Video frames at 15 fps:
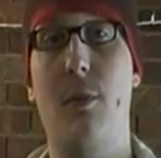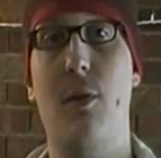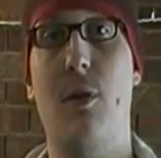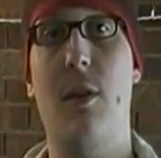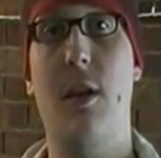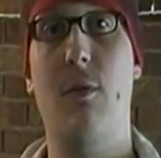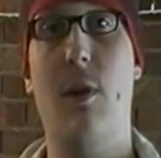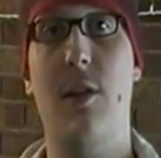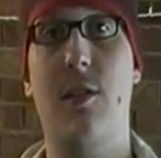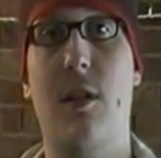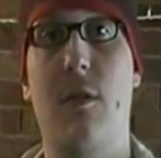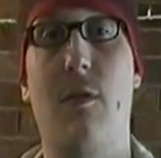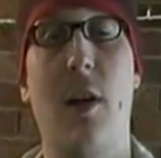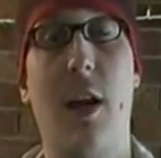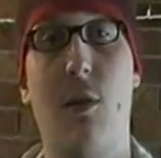new episode of The
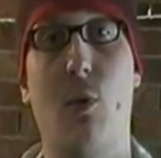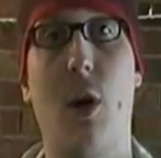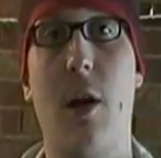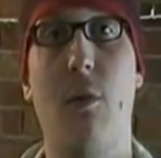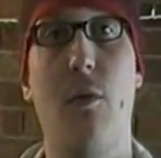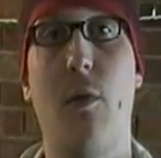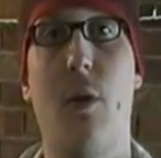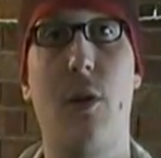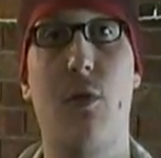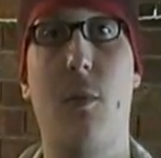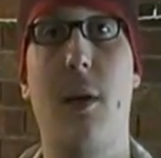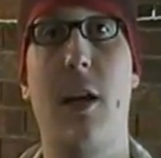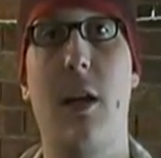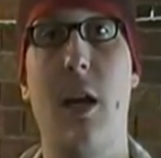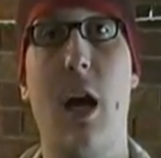Wrestling Fan, where I review
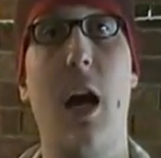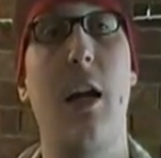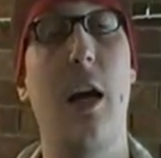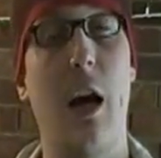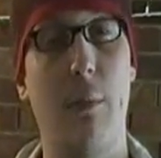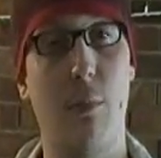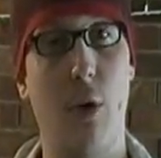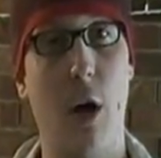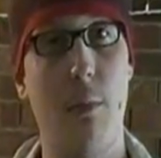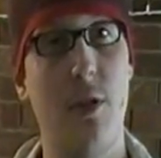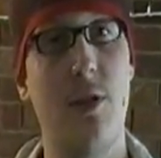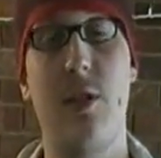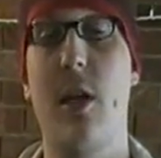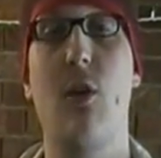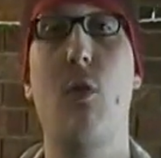WrestleMania 9, I
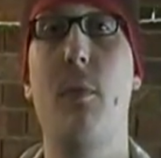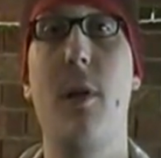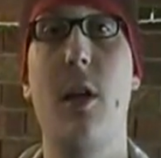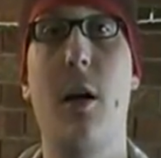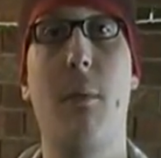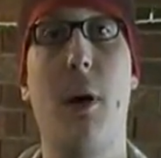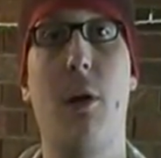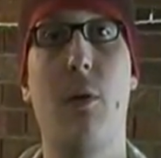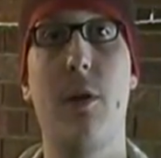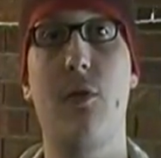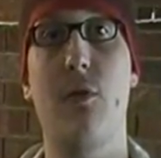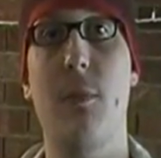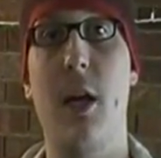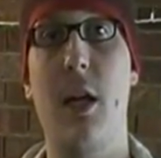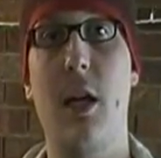promise it'll be up by
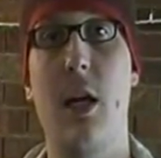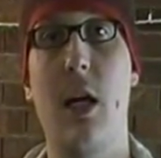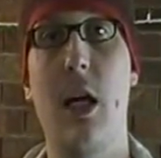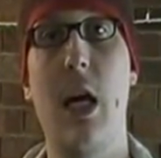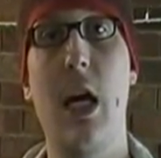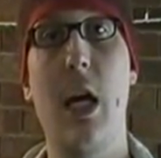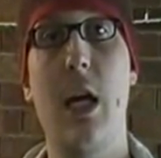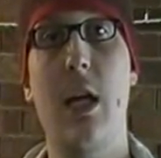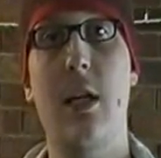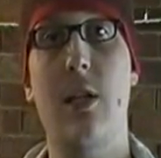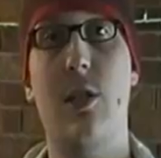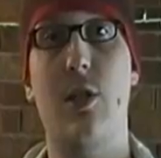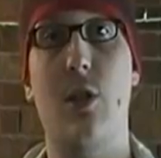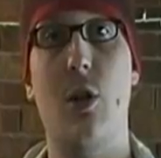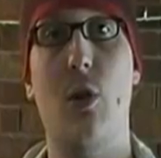WrestleMania.
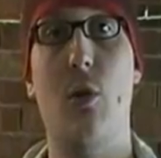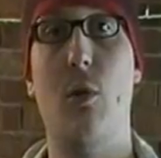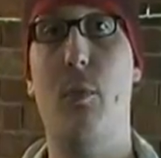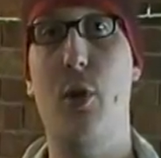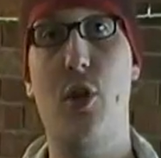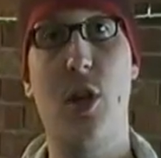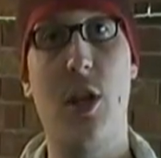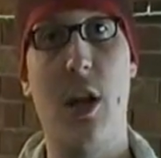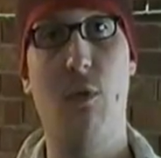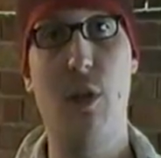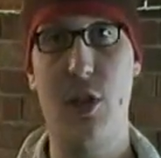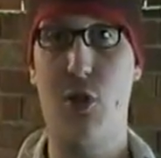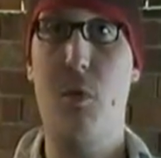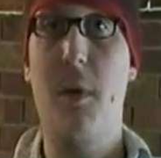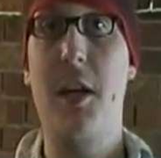So it'll put you in that
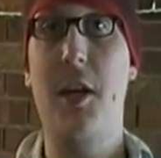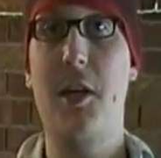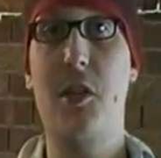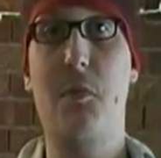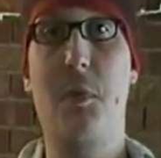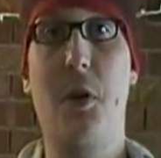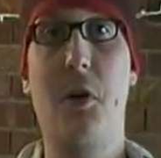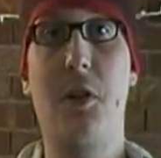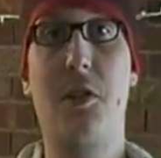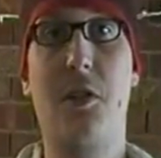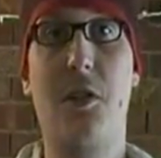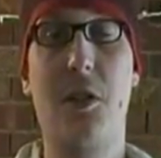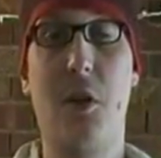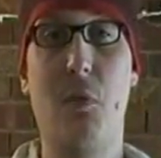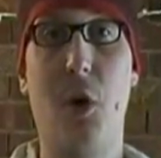WrestleMania
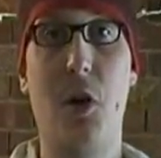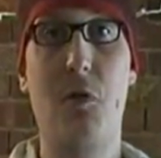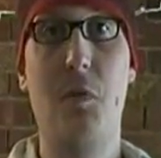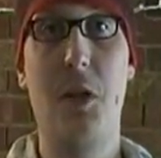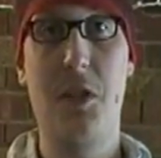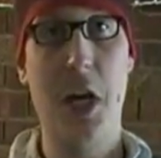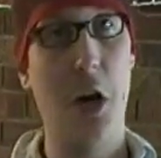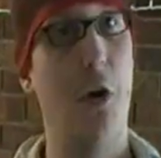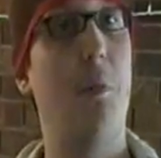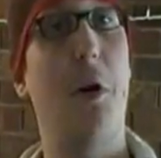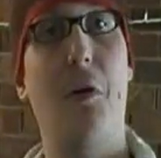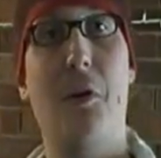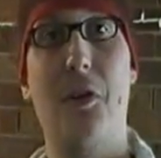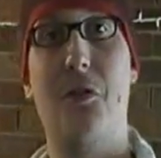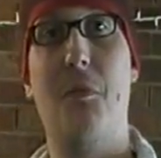spirit and watch me tear
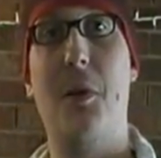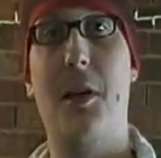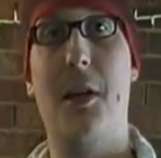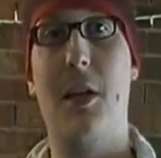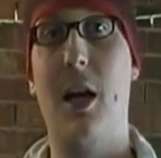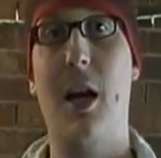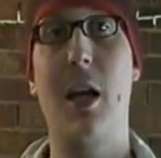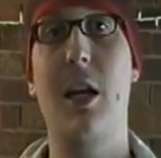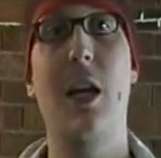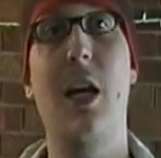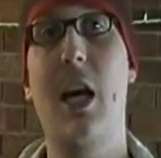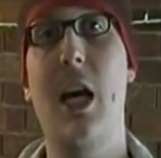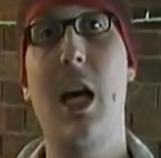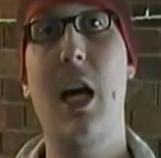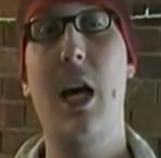apart WrestleMania 9.
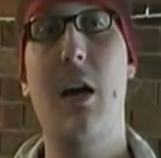